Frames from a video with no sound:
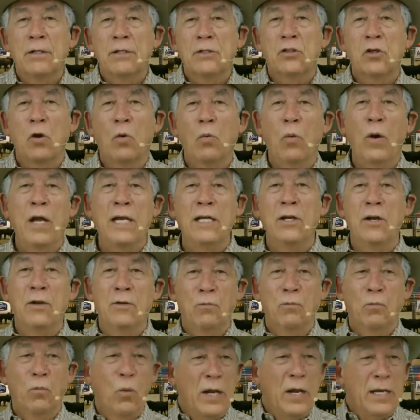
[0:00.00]
So when,
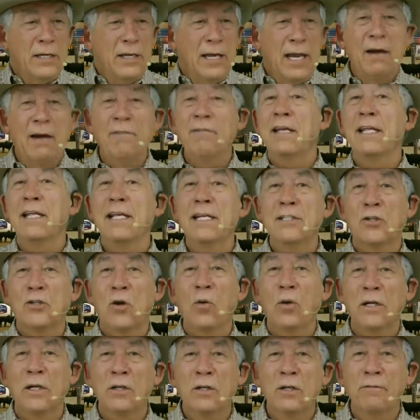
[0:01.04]
when everything's
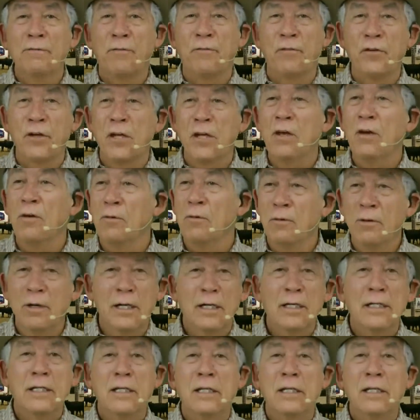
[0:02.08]
going good for you,